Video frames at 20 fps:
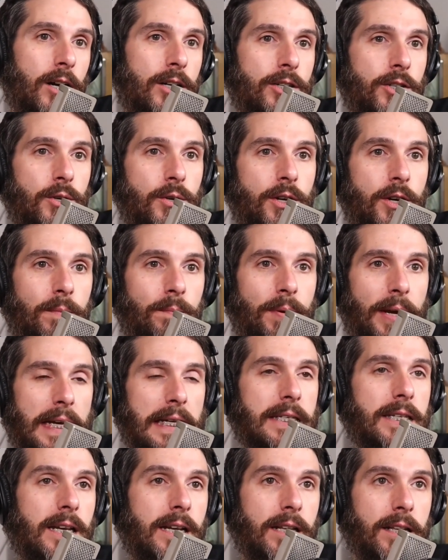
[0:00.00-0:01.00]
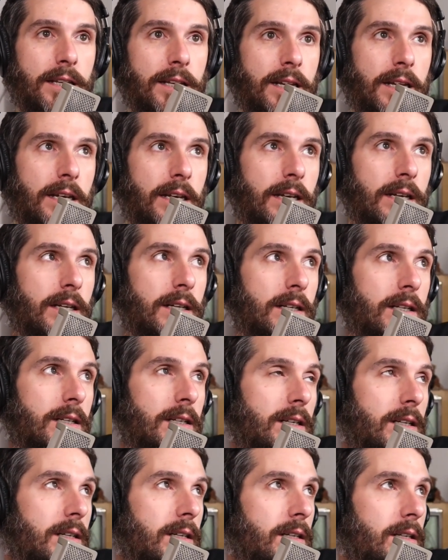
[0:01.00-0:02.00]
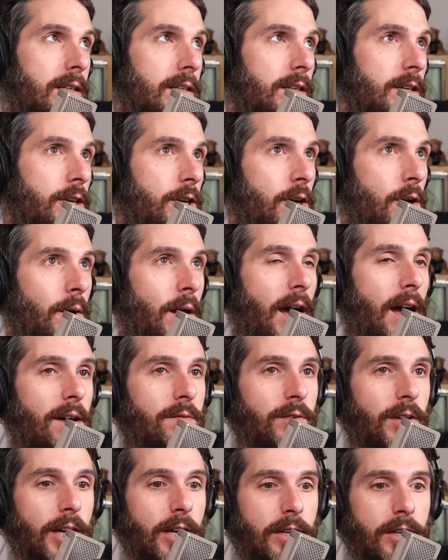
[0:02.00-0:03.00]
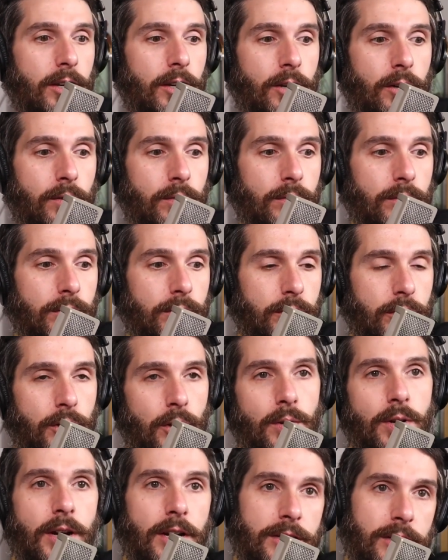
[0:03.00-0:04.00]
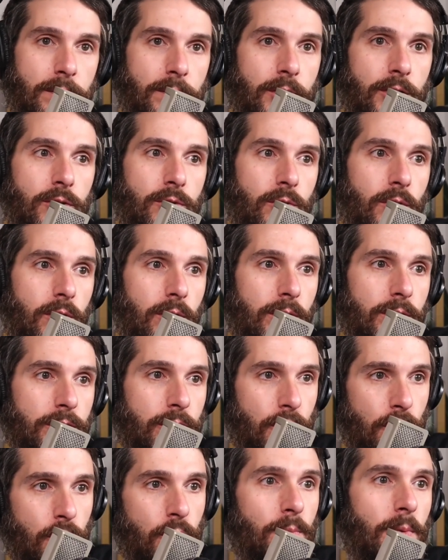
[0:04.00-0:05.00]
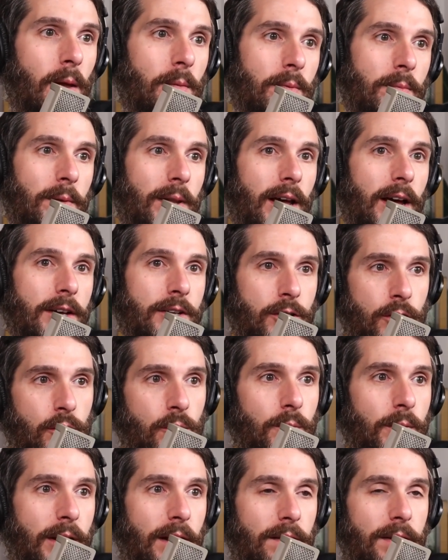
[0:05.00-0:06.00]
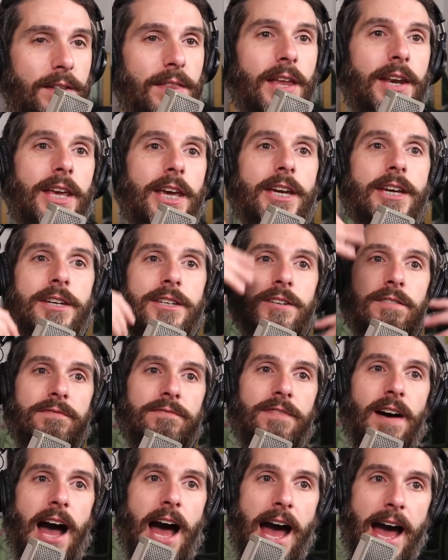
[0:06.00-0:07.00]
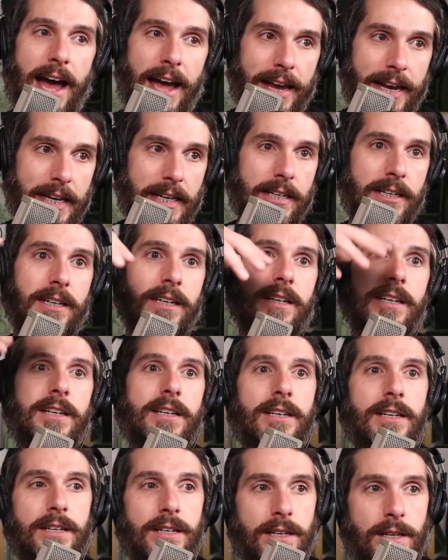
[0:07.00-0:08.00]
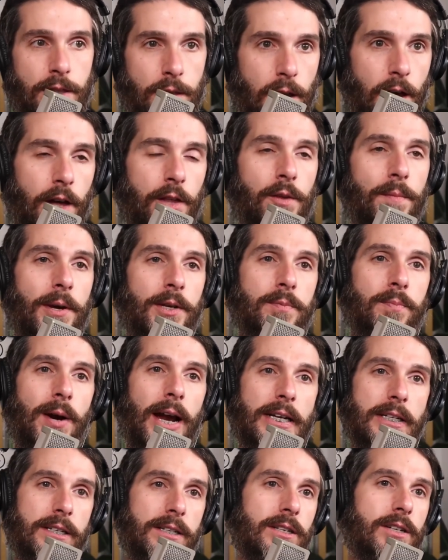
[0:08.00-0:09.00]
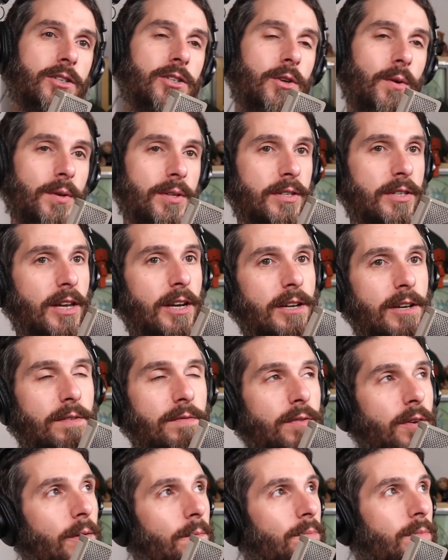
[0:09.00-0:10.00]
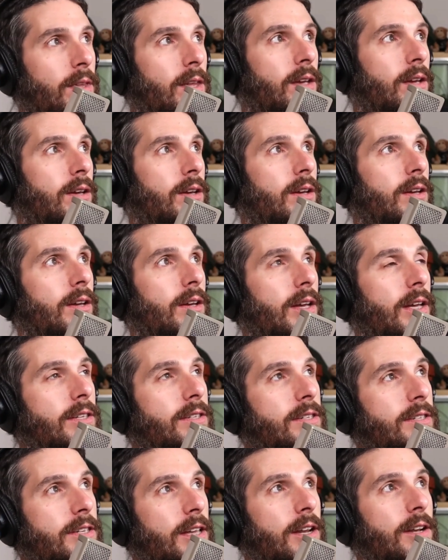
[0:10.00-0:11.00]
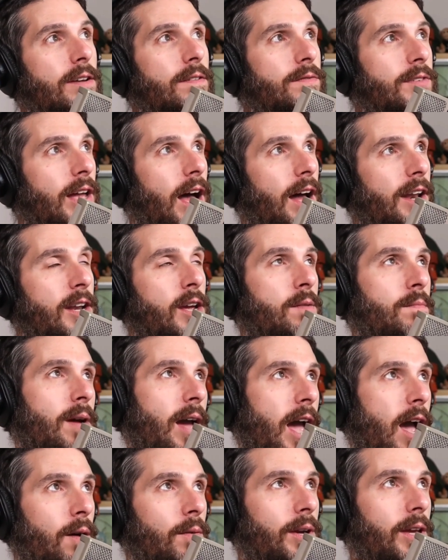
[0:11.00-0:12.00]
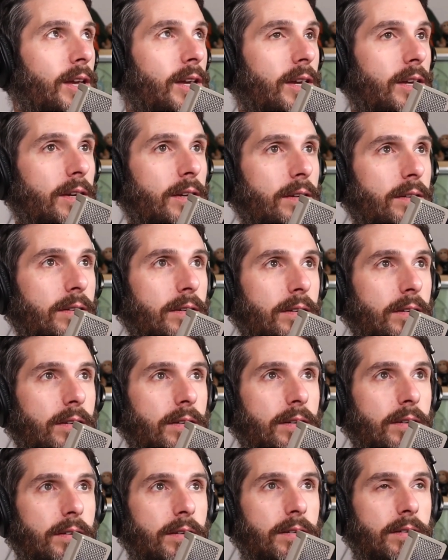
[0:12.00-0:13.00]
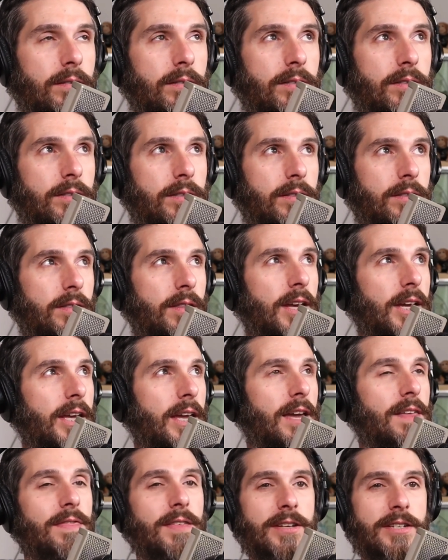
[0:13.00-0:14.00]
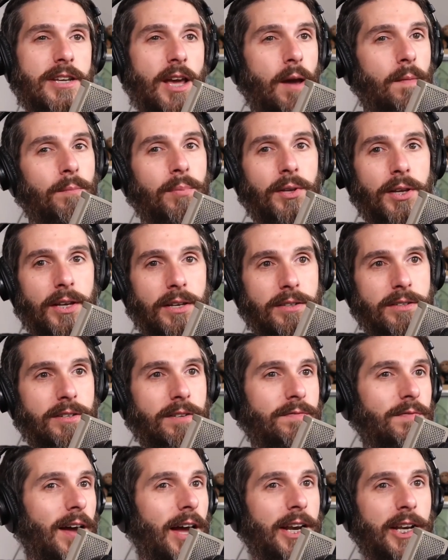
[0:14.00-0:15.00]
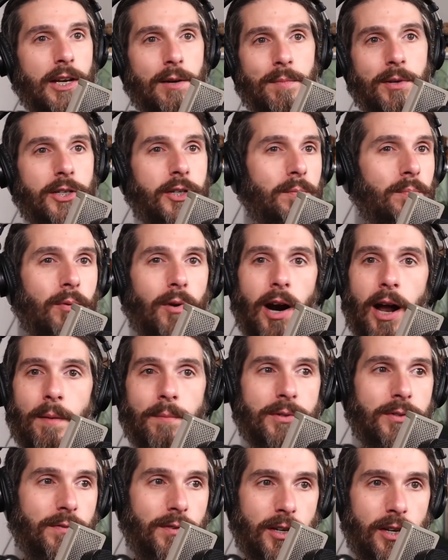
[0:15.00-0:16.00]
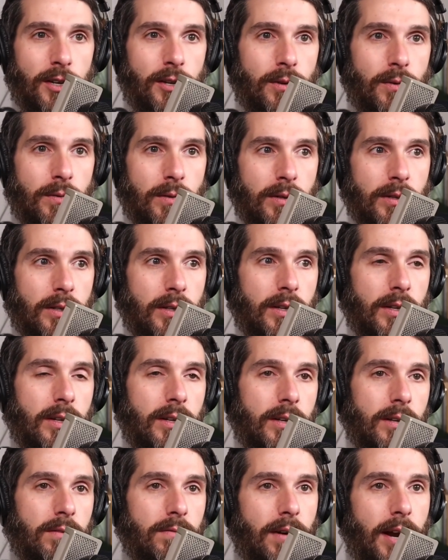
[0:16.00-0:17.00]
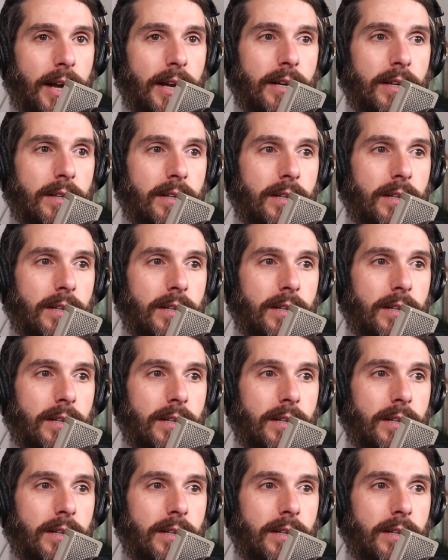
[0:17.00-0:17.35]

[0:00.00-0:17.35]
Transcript: You could basically, have like new custom control, new blah blah blah, new whatever, and then it could define all the best practices. So instead of .NET MAUI, like in the template defining a bunch of prompts for you, right?